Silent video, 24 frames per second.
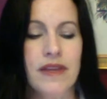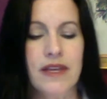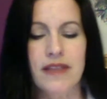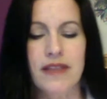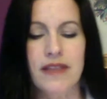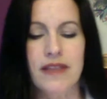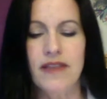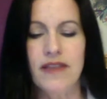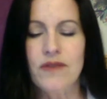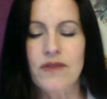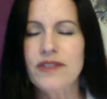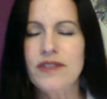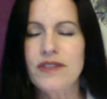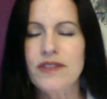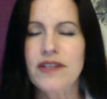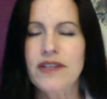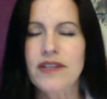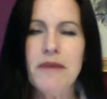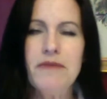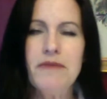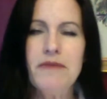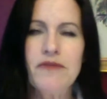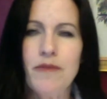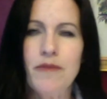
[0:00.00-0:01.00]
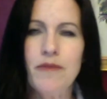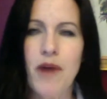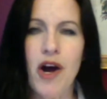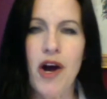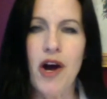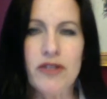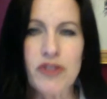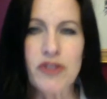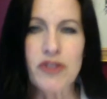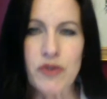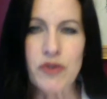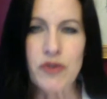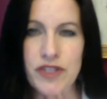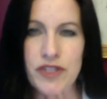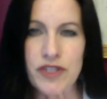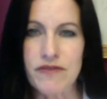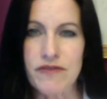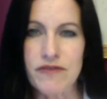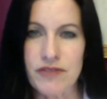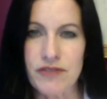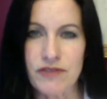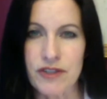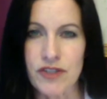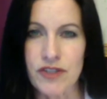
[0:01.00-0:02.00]
That comes from all sorts
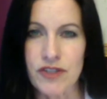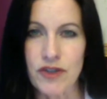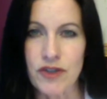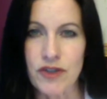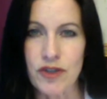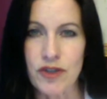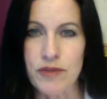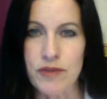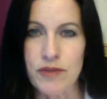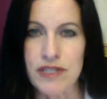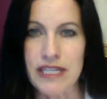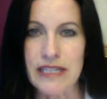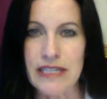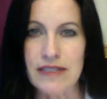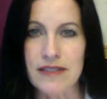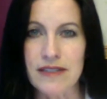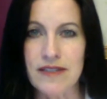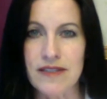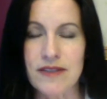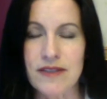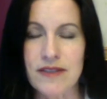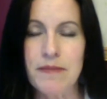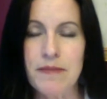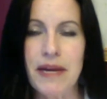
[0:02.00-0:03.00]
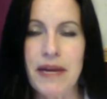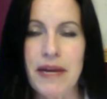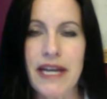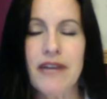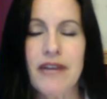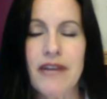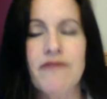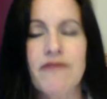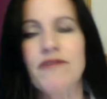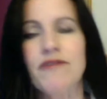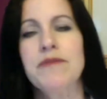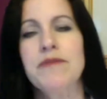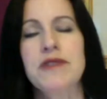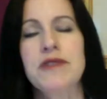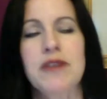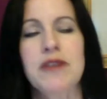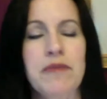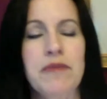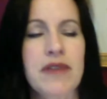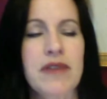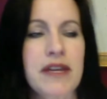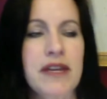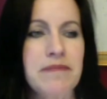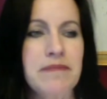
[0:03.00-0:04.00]
of different circumstances. It might come from
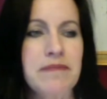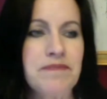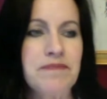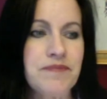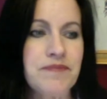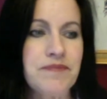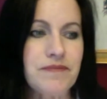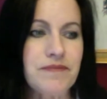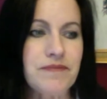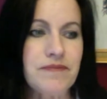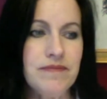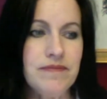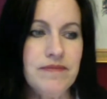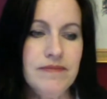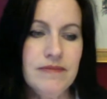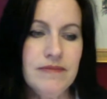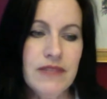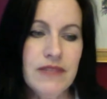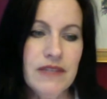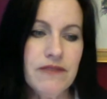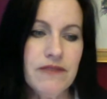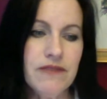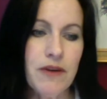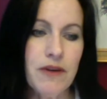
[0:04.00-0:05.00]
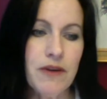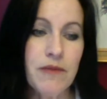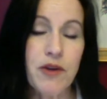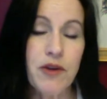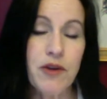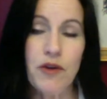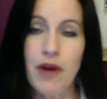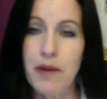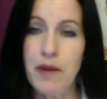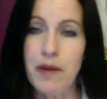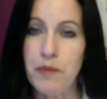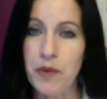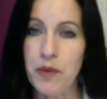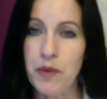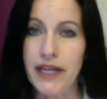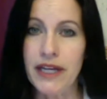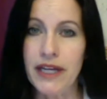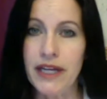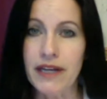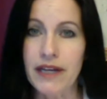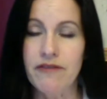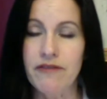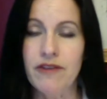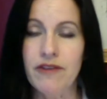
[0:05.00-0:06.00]
something from your
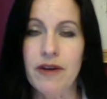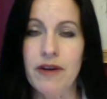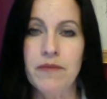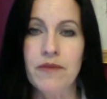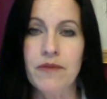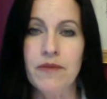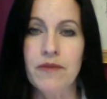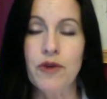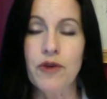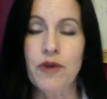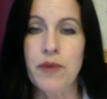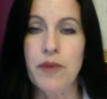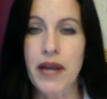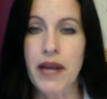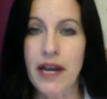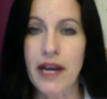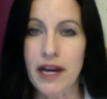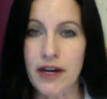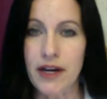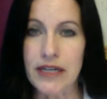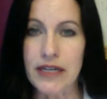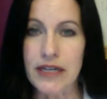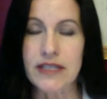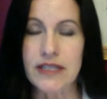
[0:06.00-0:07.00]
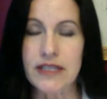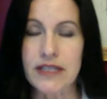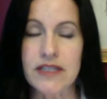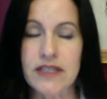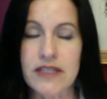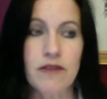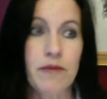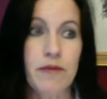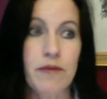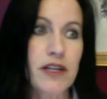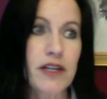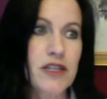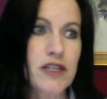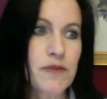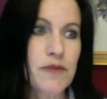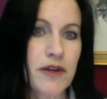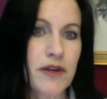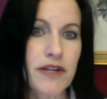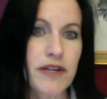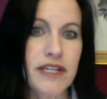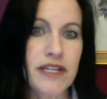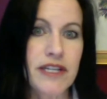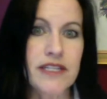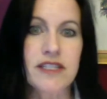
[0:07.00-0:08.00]
upbringing, from your parents, from an
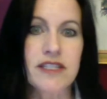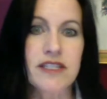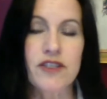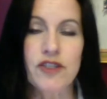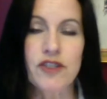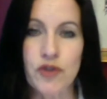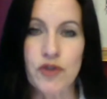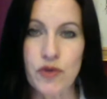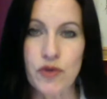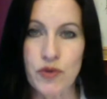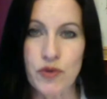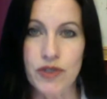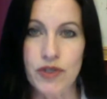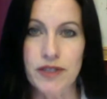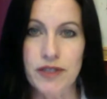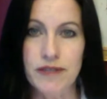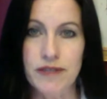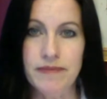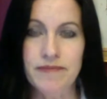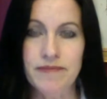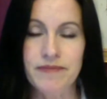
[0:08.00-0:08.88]
experience at school.